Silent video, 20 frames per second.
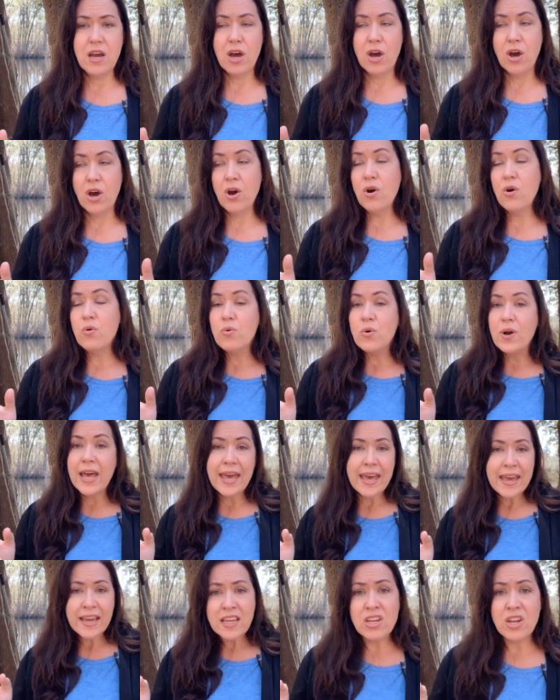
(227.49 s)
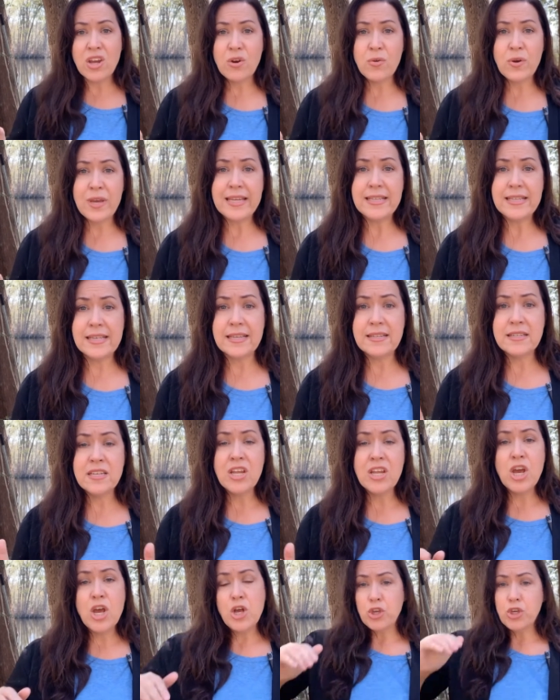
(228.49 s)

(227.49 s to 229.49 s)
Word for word: Oh, heck no, he didn't.